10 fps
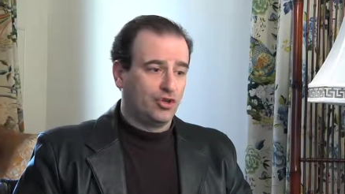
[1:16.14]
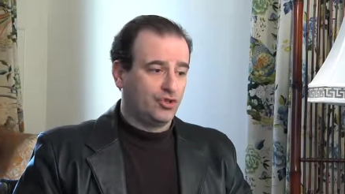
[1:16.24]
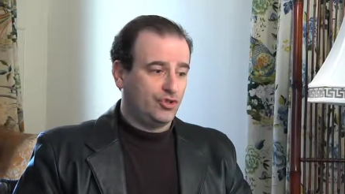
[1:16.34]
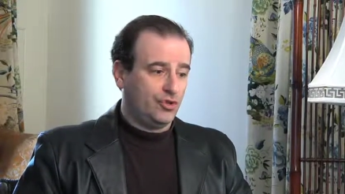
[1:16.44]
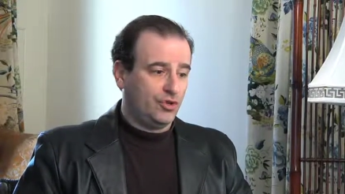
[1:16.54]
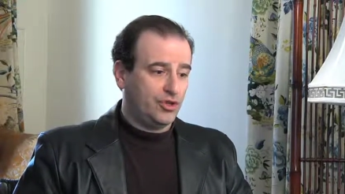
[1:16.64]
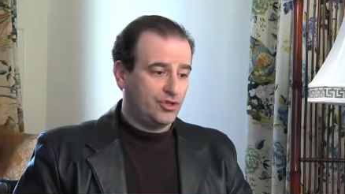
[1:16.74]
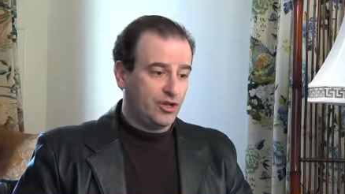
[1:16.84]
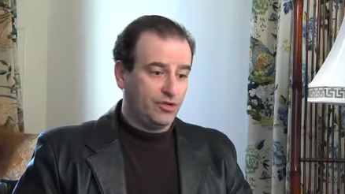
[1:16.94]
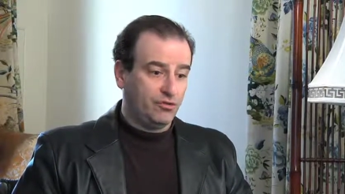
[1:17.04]
So there's
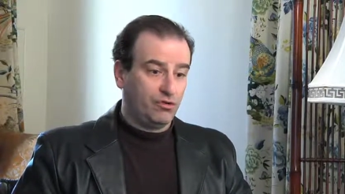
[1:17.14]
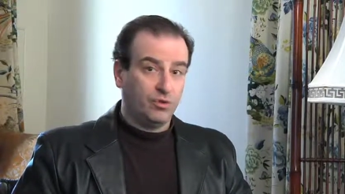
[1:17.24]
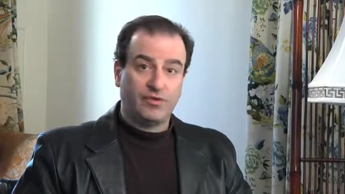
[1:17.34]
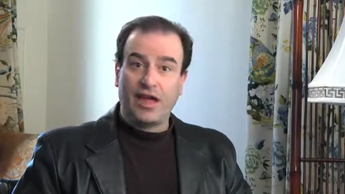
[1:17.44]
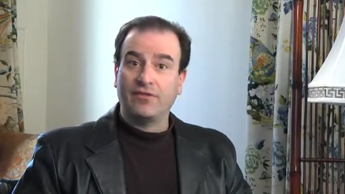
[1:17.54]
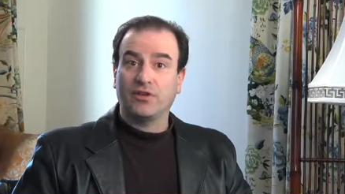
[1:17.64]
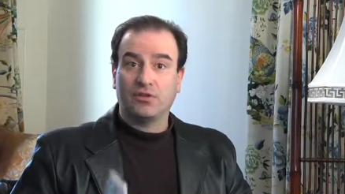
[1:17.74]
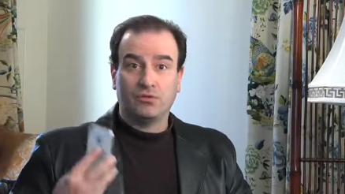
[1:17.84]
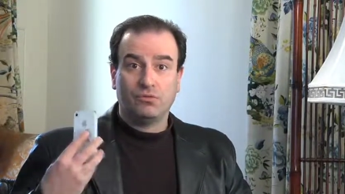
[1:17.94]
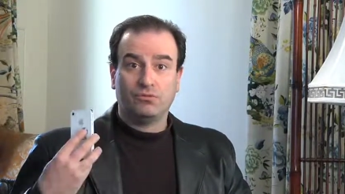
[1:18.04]
nothing wrong with
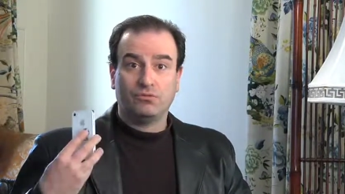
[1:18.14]
having